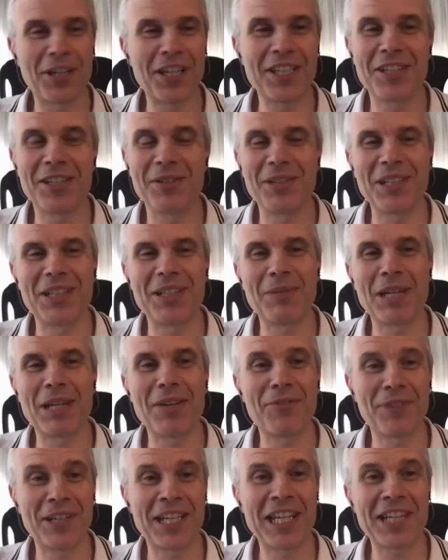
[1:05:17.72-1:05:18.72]
great comment
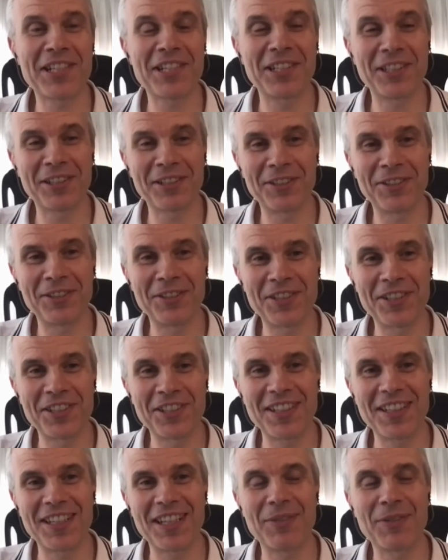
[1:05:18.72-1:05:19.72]
about financial
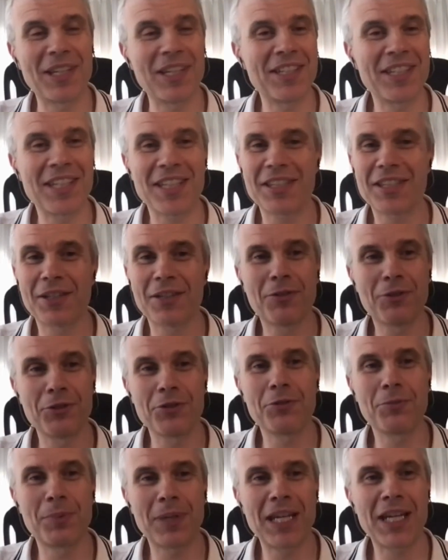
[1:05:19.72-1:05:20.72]
inclusion, because that's a
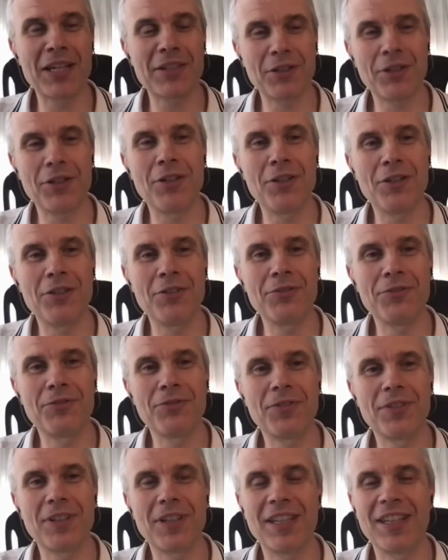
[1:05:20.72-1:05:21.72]
crucial part of
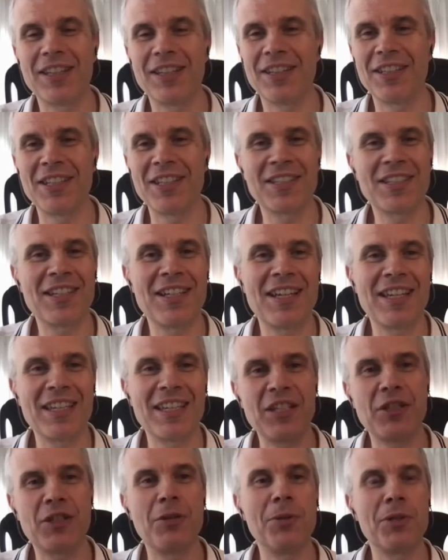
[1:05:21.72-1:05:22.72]
the entire
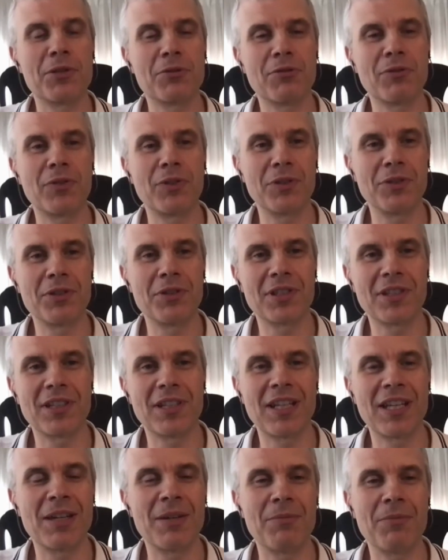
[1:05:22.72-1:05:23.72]
e-commerce
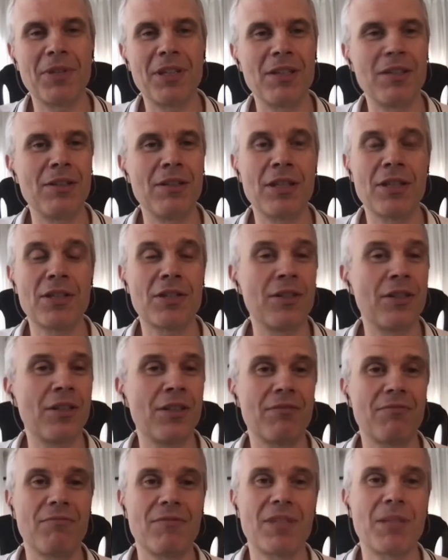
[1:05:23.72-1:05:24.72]
revolution. And it's
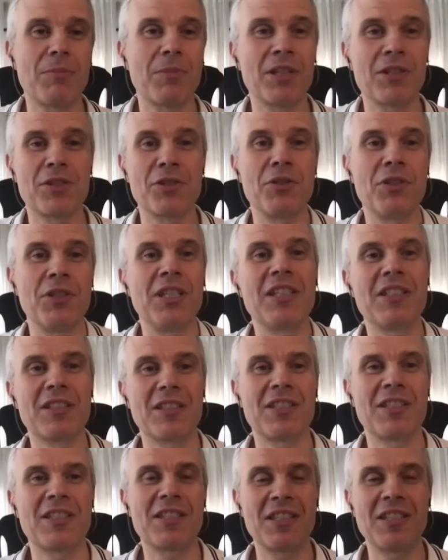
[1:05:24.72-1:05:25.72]
not something that's unique
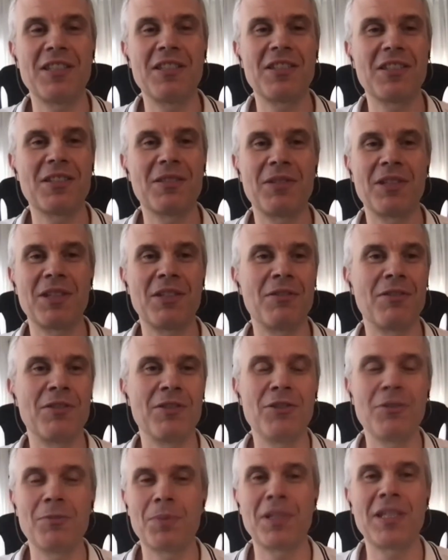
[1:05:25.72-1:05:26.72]
to SIDS. I mean, there are
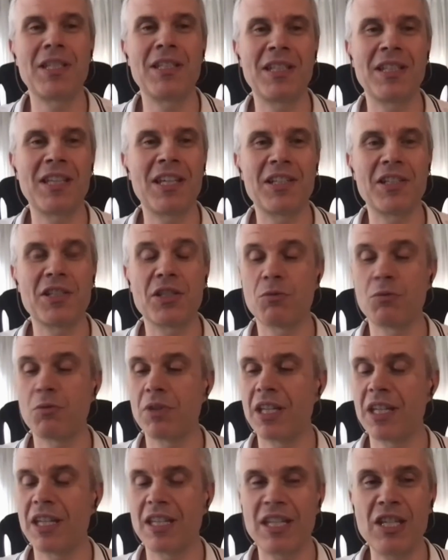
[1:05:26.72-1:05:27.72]
European nations
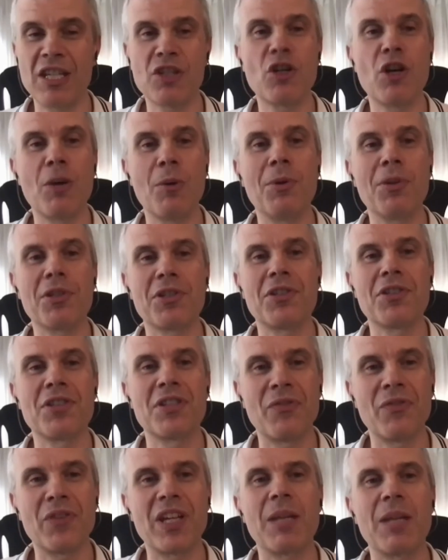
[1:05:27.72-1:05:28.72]
where e-commerce's
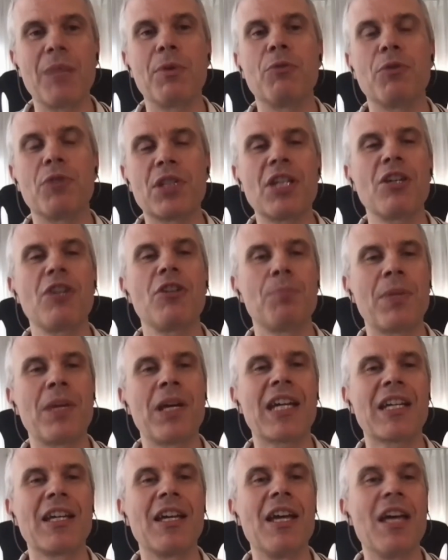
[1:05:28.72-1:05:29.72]
development was held
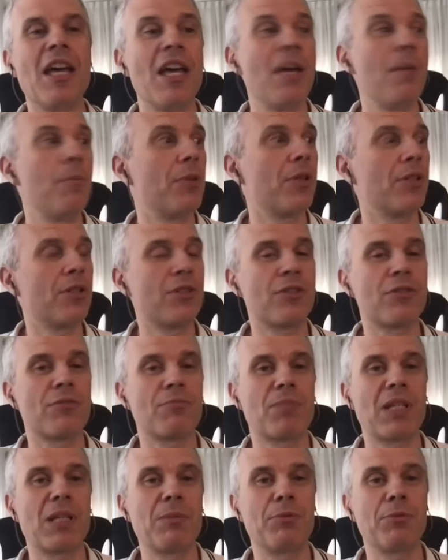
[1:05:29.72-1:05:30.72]
back because
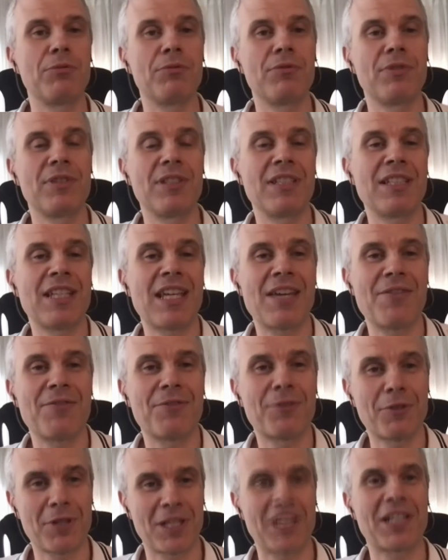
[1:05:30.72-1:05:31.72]
people didn't
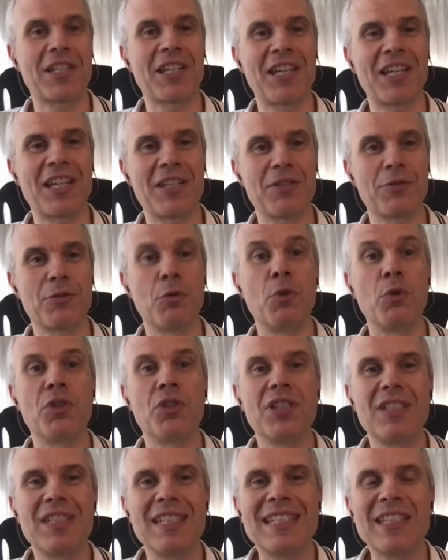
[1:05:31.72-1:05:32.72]
have credit cards or
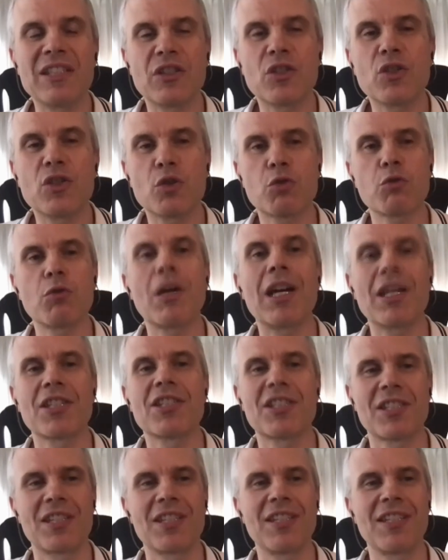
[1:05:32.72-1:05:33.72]
didn't
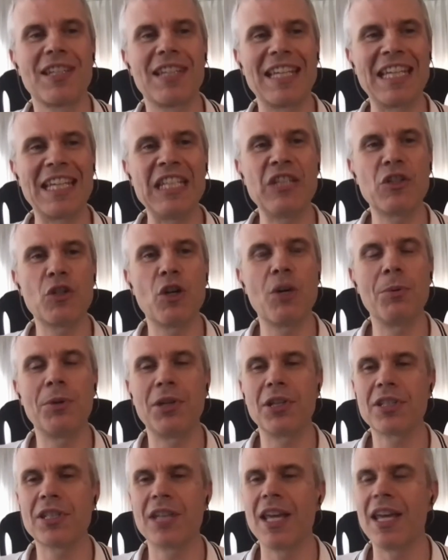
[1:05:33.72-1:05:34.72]
trust
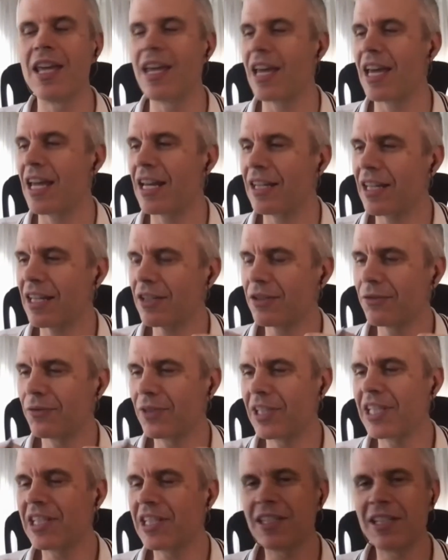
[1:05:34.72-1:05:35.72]
e-commerce. And that sort
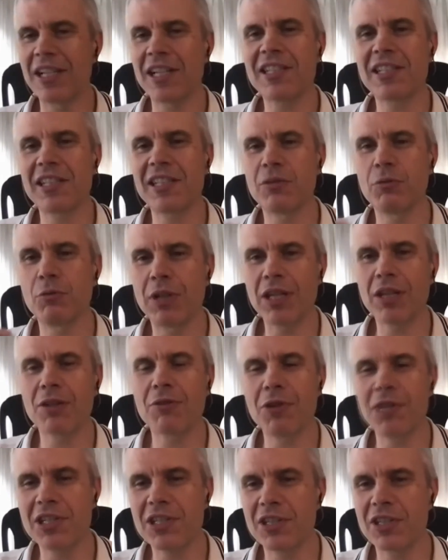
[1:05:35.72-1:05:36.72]
of leads nicely into one of the
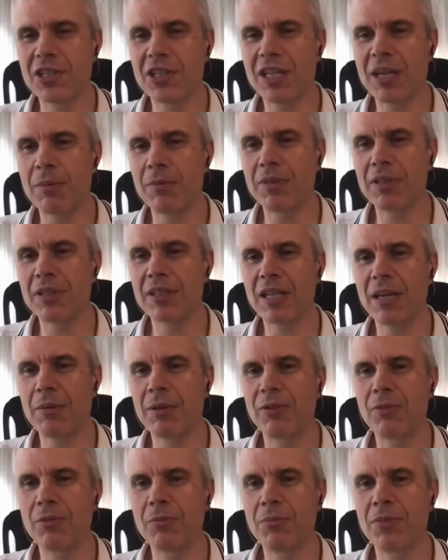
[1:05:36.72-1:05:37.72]
questions that
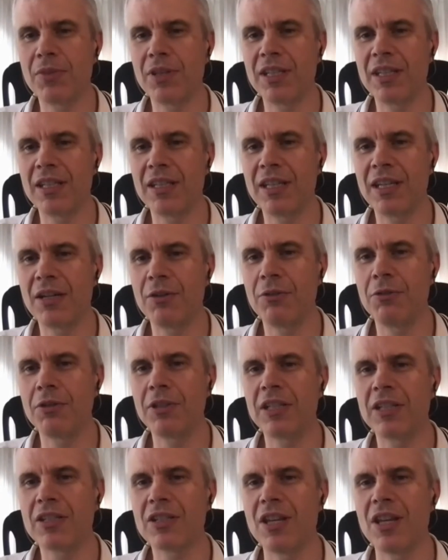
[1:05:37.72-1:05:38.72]
coming from the
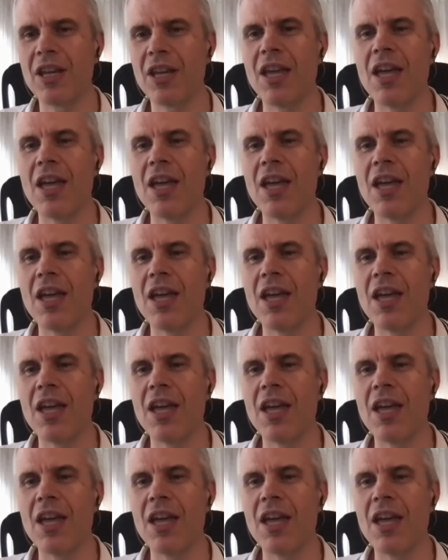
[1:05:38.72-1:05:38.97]
audience.